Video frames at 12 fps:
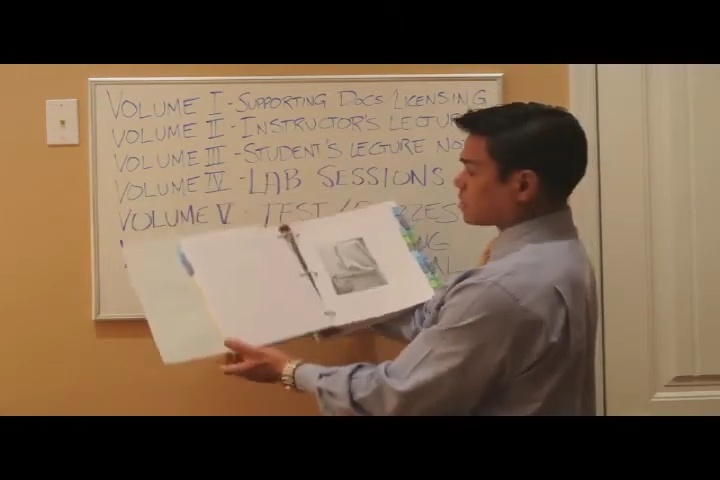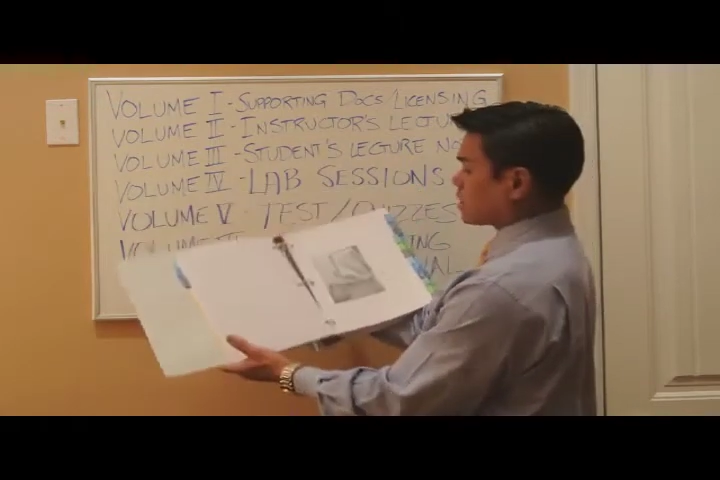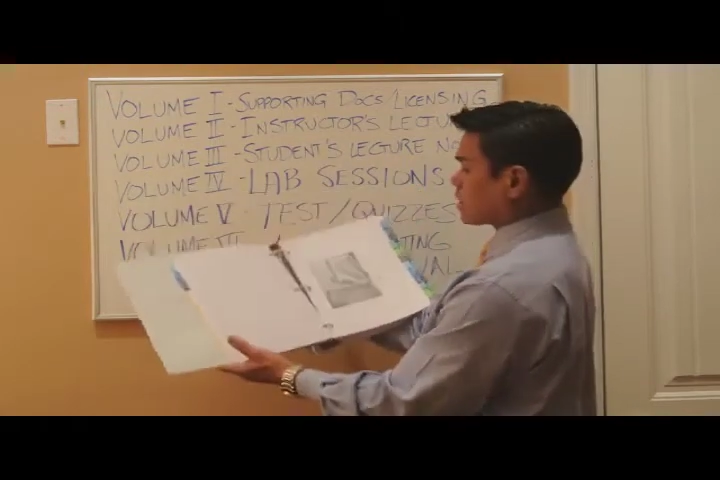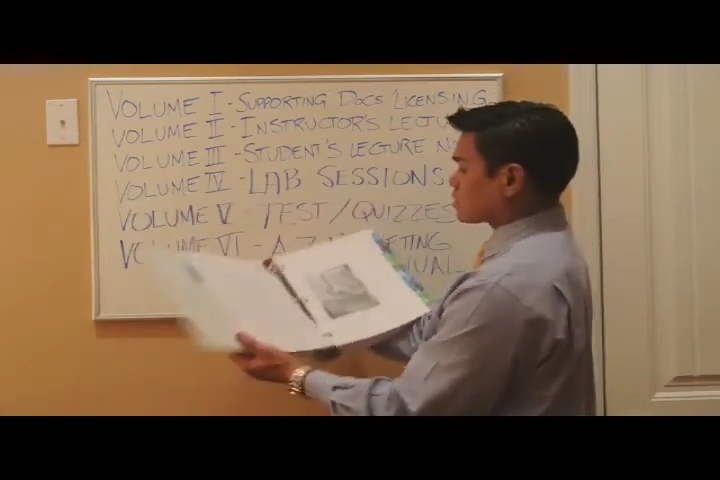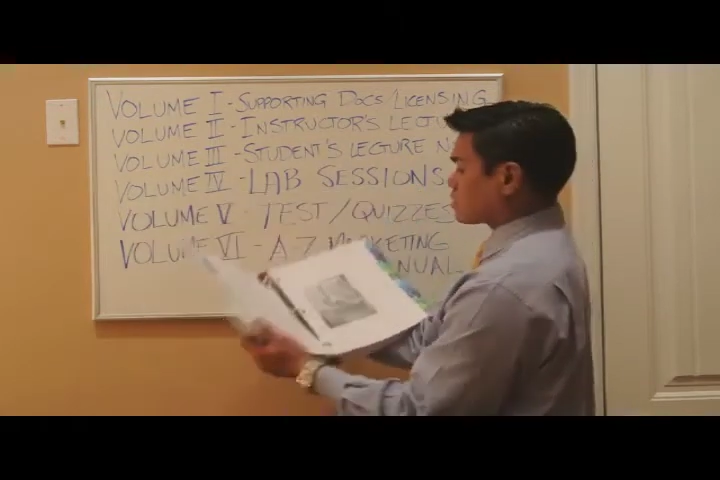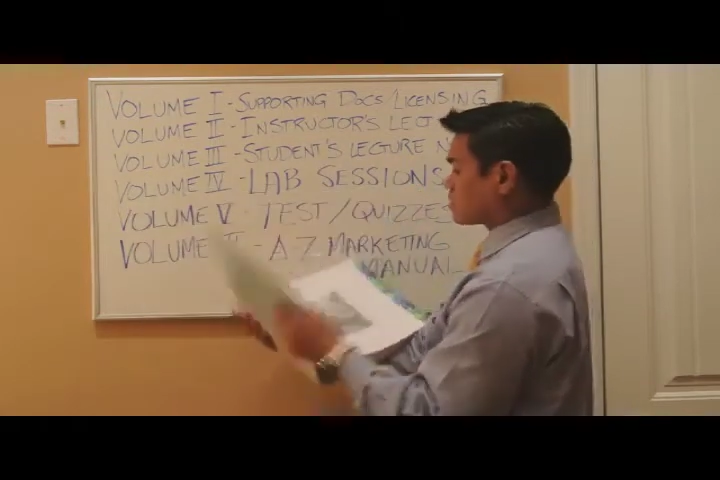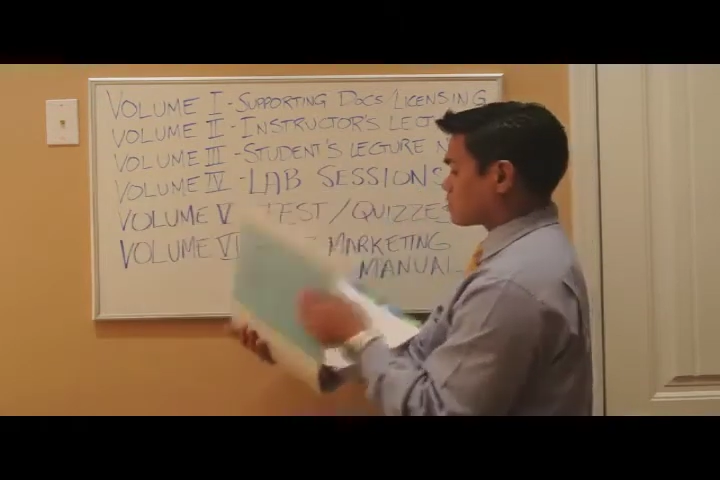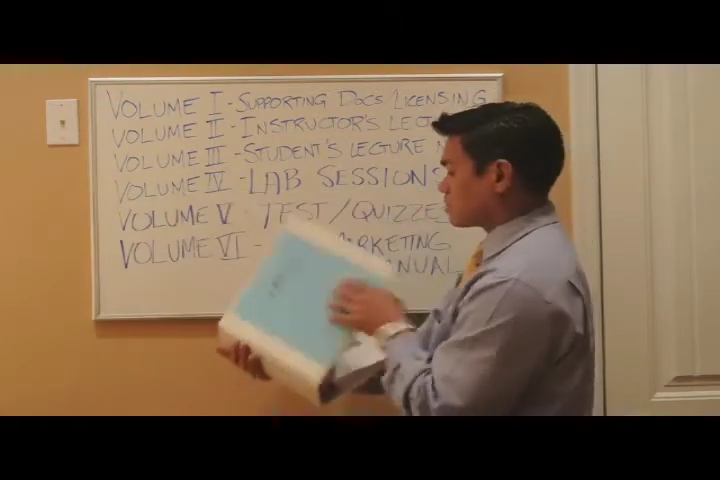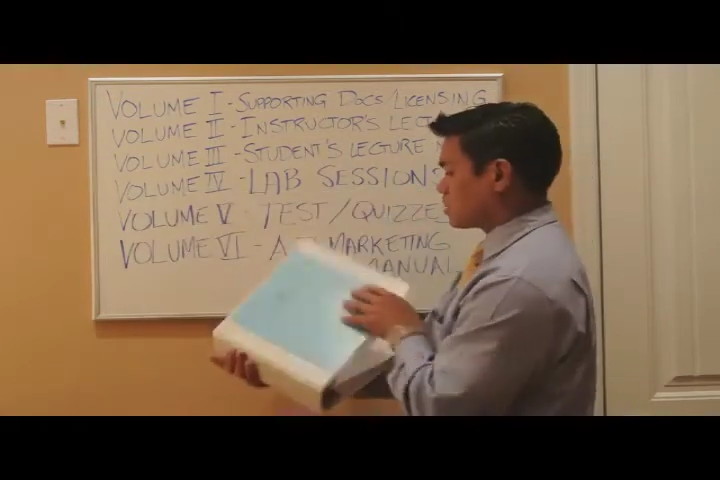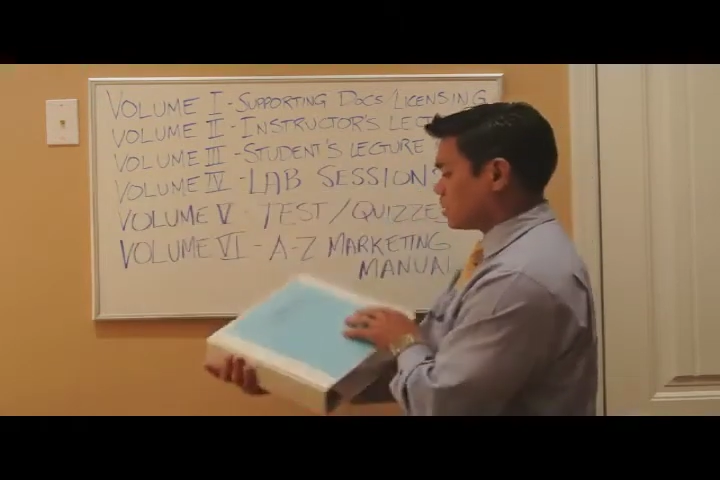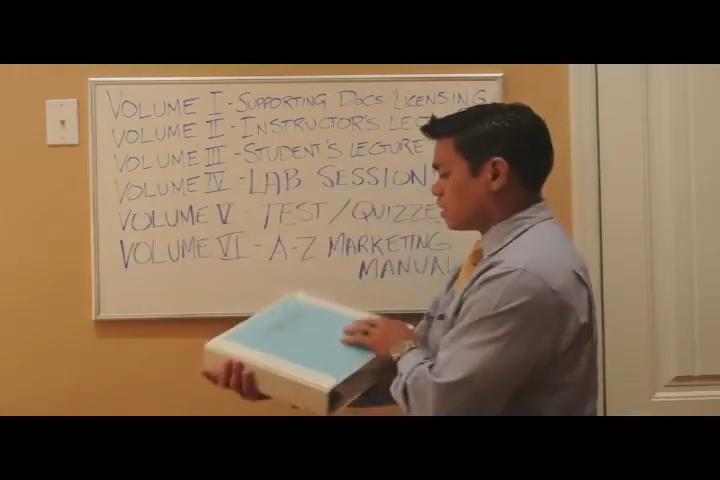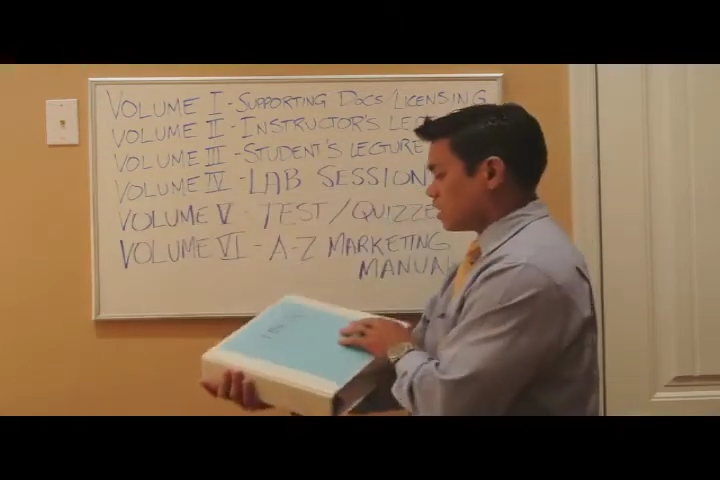the lectures.
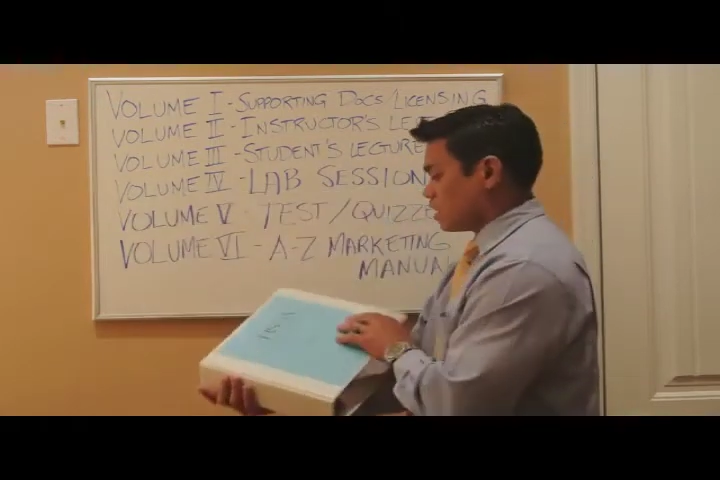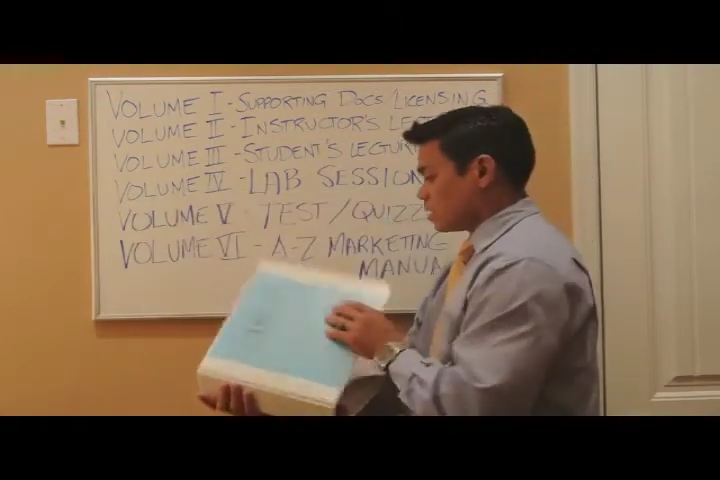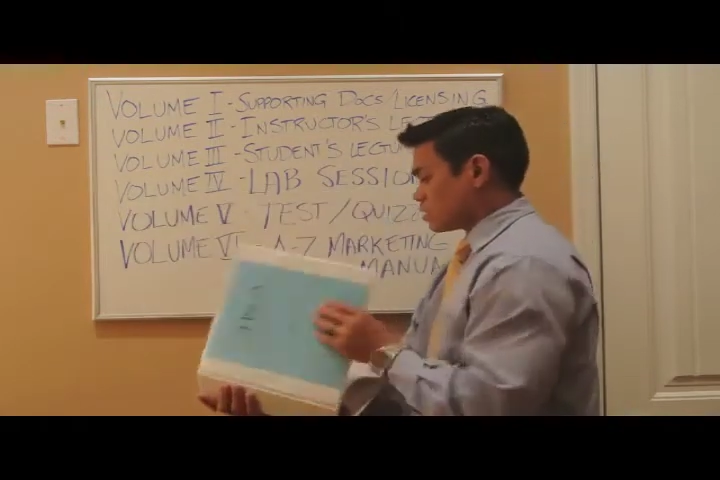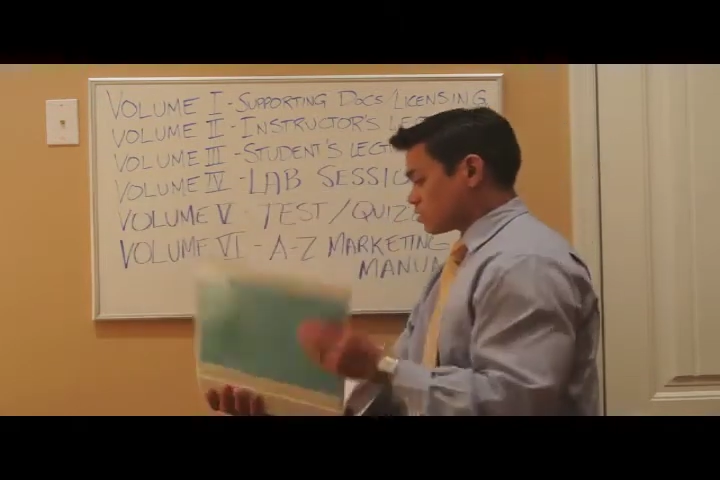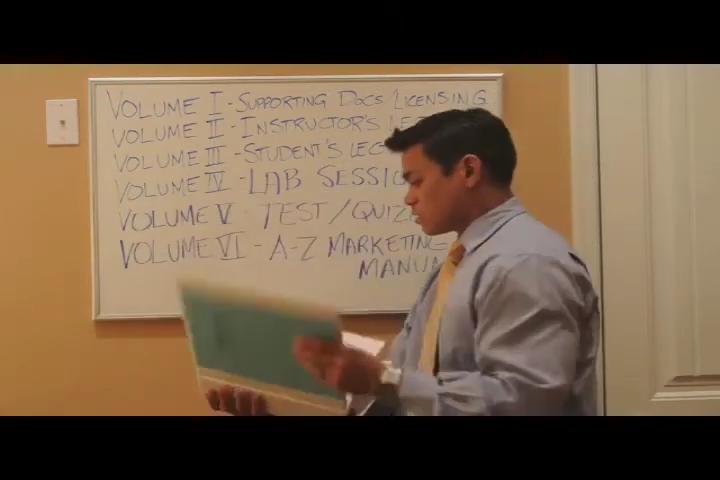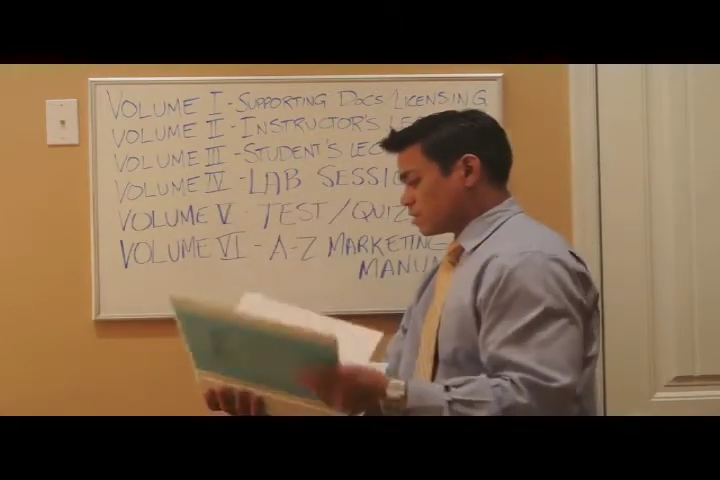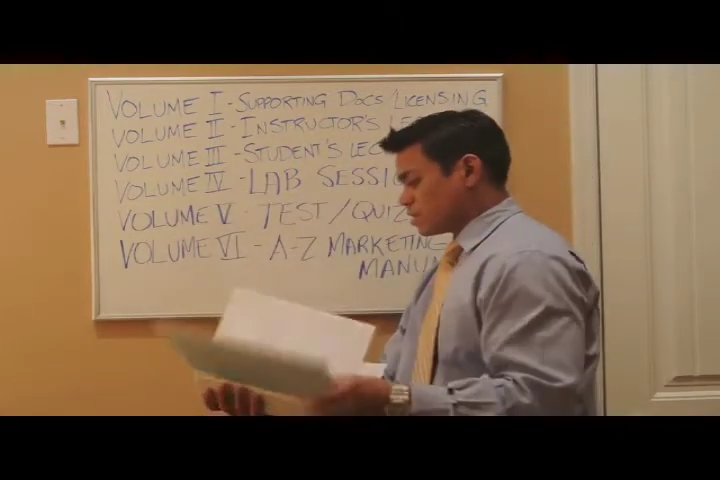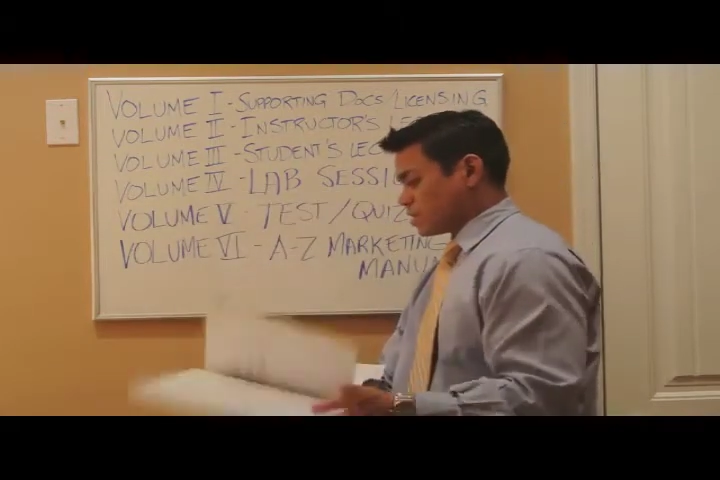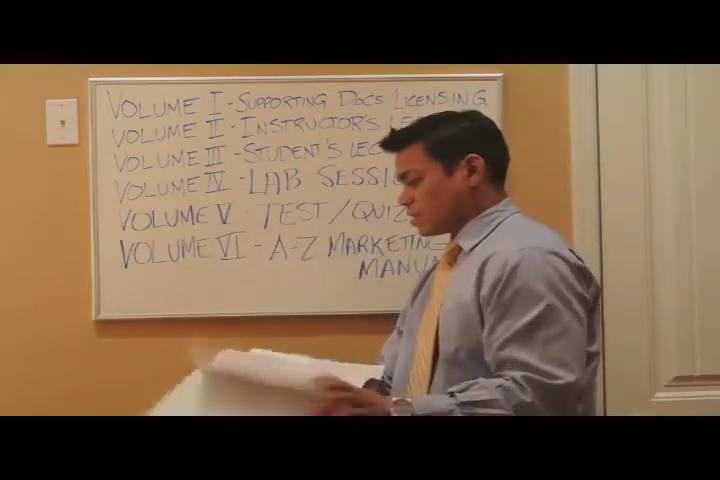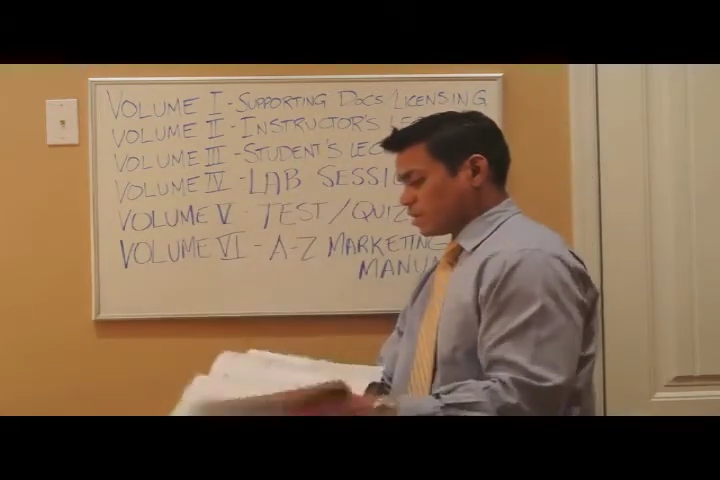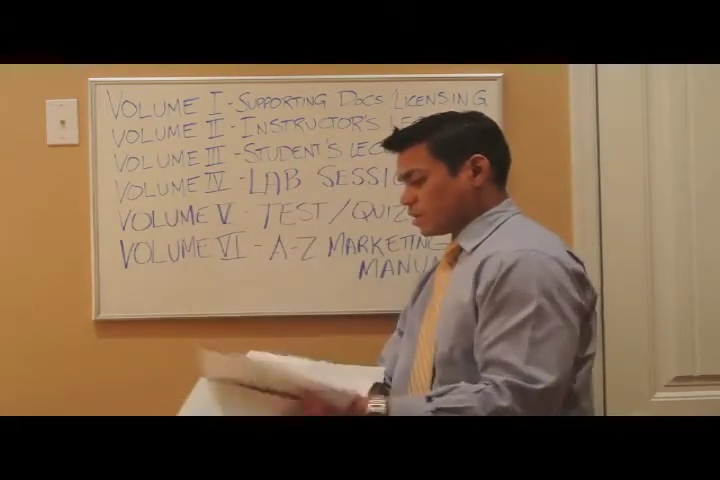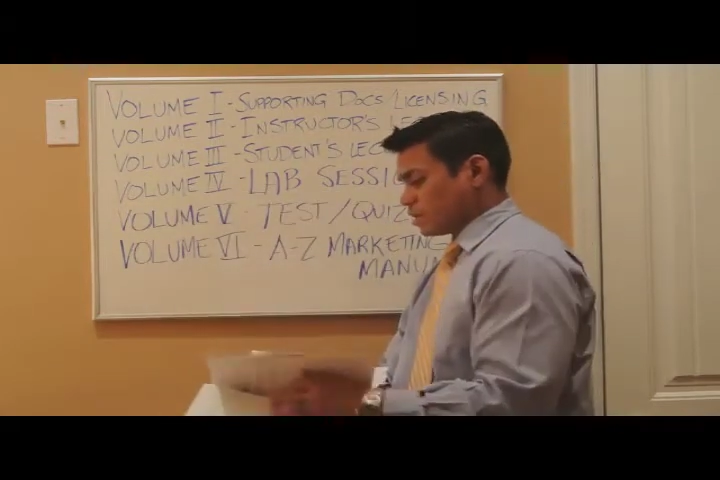So this
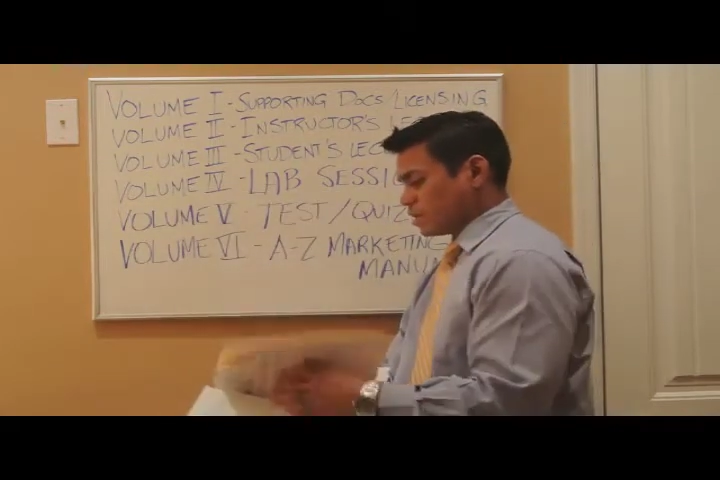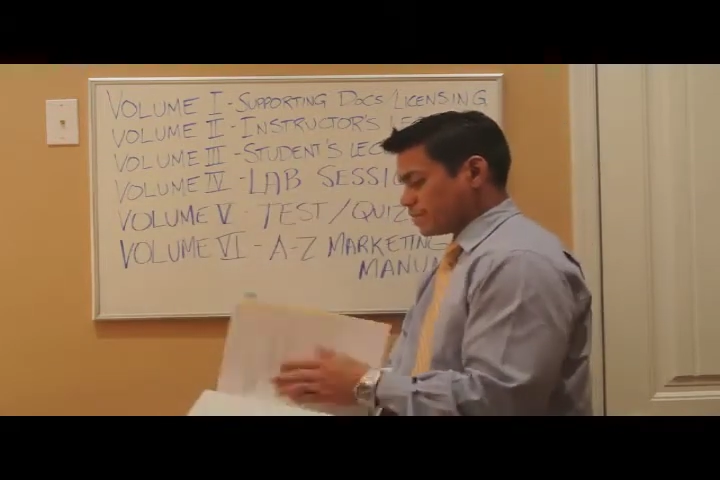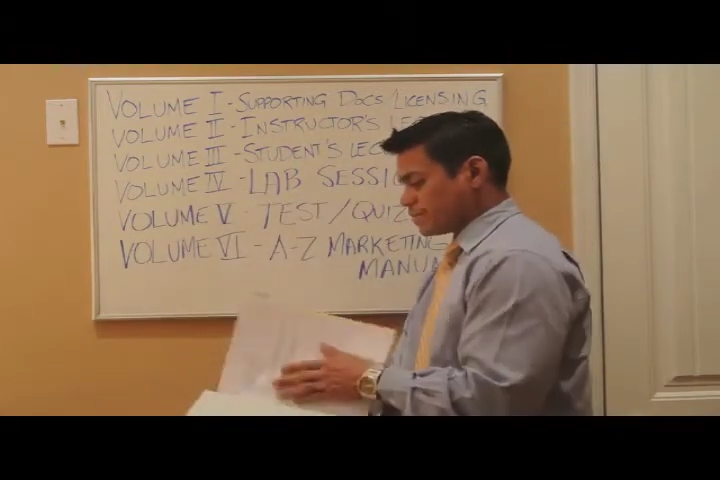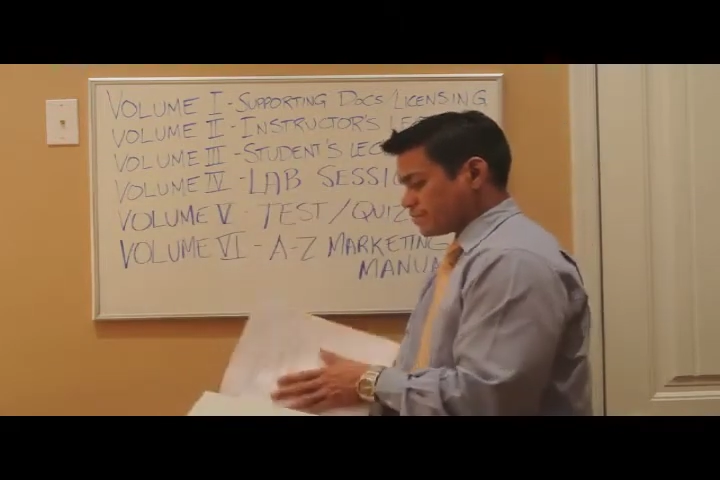here